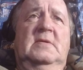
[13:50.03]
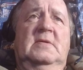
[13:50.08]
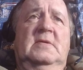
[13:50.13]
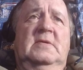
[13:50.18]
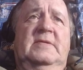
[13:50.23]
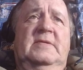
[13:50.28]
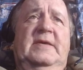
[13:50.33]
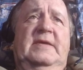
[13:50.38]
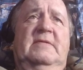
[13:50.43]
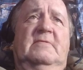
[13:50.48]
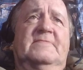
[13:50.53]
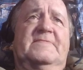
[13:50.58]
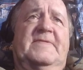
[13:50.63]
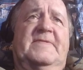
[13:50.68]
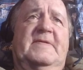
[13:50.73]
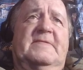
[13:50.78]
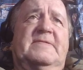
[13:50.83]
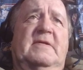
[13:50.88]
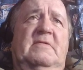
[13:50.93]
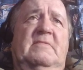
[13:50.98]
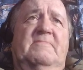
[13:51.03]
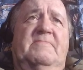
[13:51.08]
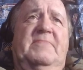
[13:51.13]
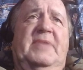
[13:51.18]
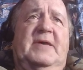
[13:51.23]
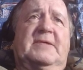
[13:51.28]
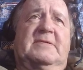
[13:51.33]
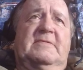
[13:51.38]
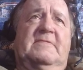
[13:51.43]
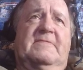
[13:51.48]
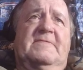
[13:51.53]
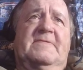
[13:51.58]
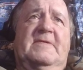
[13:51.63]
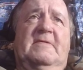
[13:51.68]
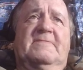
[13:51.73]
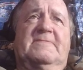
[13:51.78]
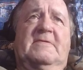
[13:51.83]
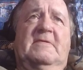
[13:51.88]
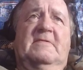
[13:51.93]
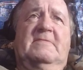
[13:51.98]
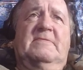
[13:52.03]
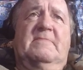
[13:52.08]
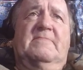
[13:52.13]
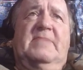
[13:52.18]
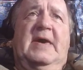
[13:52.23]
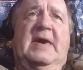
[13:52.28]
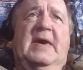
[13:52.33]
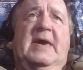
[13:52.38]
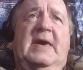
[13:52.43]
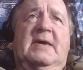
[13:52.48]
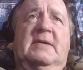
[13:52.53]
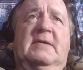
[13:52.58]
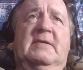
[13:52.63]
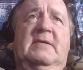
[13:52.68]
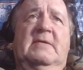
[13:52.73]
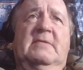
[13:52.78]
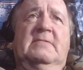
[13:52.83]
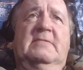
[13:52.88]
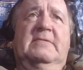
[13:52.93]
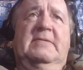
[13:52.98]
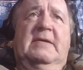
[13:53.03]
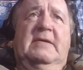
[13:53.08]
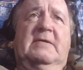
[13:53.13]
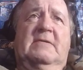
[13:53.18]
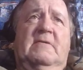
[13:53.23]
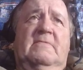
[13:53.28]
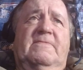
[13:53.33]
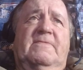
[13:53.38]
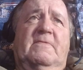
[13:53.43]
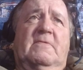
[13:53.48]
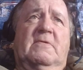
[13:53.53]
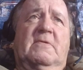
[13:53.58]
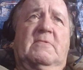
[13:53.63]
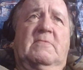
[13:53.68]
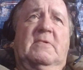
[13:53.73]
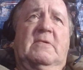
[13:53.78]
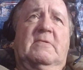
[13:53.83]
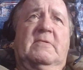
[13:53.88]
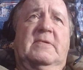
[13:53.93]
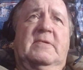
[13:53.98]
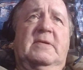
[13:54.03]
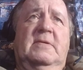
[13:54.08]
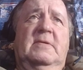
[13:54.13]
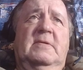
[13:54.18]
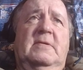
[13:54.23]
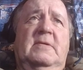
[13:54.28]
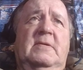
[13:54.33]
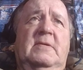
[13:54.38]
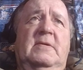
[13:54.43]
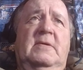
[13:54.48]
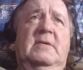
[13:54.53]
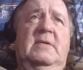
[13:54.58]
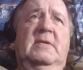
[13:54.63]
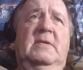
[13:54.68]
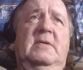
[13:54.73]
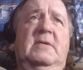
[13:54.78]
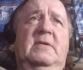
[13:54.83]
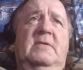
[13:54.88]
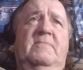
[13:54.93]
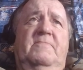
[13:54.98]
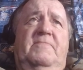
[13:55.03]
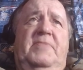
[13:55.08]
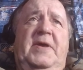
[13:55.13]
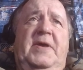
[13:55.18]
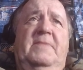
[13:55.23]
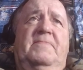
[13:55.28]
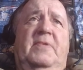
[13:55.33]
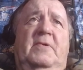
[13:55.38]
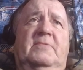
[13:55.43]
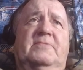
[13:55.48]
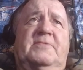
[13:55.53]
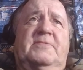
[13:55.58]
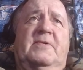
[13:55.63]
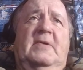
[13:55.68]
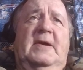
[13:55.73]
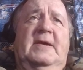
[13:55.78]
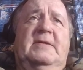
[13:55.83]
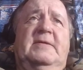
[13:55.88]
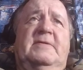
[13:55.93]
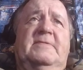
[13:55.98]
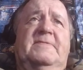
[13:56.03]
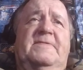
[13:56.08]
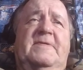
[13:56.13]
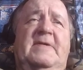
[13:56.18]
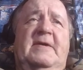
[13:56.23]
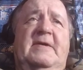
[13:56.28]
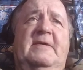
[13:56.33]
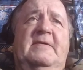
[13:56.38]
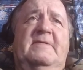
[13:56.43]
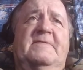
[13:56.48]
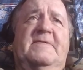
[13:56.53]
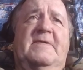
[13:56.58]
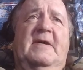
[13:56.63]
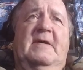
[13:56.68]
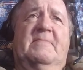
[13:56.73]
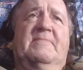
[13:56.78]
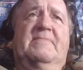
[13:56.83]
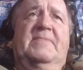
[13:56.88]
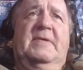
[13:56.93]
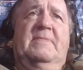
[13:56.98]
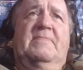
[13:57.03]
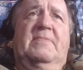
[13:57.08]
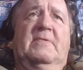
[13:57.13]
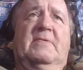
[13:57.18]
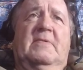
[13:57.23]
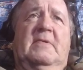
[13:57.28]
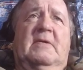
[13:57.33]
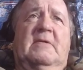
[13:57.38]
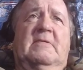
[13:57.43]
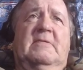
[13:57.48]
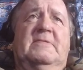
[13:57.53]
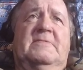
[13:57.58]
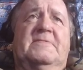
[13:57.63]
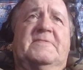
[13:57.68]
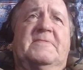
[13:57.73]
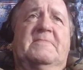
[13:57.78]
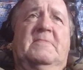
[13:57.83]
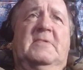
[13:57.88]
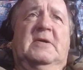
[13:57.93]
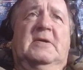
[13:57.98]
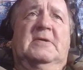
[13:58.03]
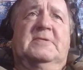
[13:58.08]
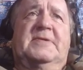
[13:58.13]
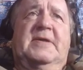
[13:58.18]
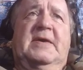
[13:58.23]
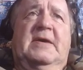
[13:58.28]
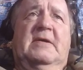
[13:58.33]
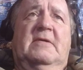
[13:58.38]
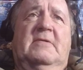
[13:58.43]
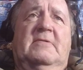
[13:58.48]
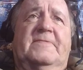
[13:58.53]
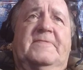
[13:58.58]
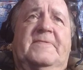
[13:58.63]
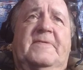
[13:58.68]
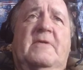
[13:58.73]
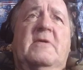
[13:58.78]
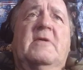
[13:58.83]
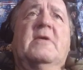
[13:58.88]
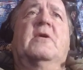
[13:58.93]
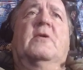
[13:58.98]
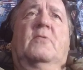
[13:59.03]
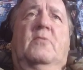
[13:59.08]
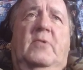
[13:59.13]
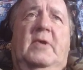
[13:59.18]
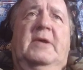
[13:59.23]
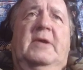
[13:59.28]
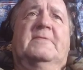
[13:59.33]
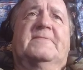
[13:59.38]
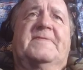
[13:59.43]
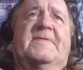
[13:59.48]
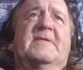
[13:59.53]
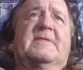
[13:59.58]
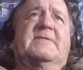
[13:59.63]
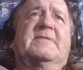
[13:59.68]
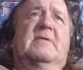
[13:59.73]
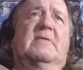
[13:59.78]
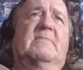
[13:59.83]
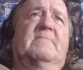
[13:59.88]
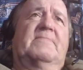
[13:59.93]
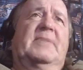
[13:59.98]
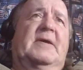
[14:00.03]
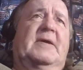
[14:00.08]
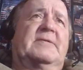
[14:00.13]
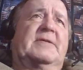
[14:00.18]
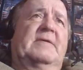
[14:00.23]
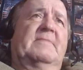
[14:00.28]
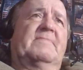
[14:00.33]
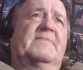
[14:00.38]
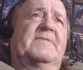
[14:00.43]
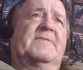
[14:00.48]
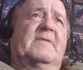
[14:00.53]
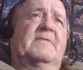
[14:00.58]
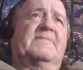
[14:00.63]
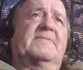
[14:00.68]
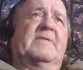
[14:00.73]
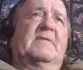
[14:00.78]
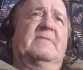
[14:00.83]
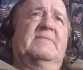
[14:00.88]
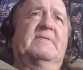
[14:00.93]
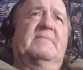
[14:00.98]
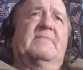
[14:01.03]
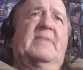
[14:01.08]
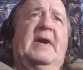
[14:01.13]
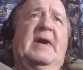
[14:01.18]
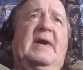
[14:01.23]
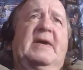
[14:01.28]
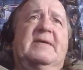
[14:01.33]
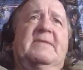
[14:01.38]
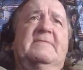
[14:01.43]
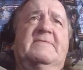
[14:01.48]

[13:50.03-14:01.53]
They don't sit there and pat themselves on the back. They go forward. People trying to change how people are in small towns will sit there and pat themselves on the back and